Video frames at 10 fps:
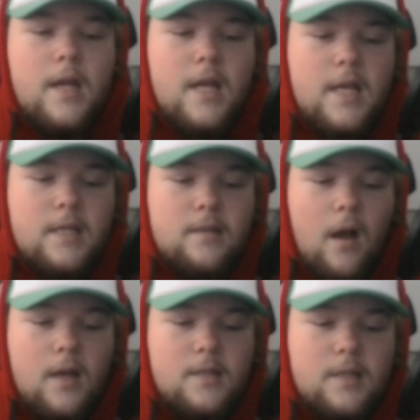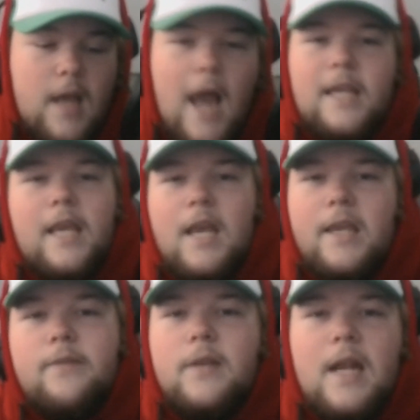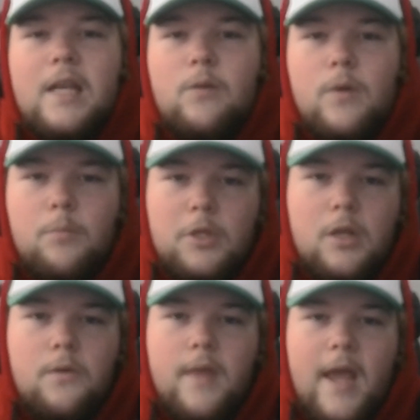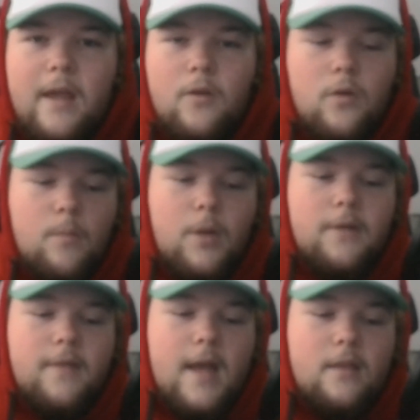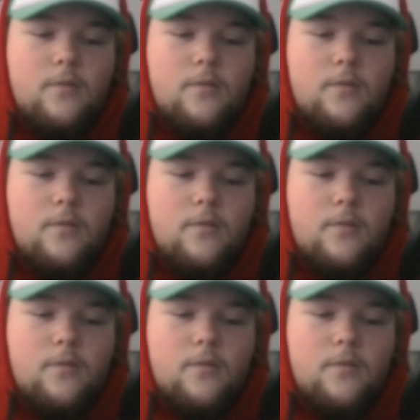is honestly I can't give it anywhere below that or above that.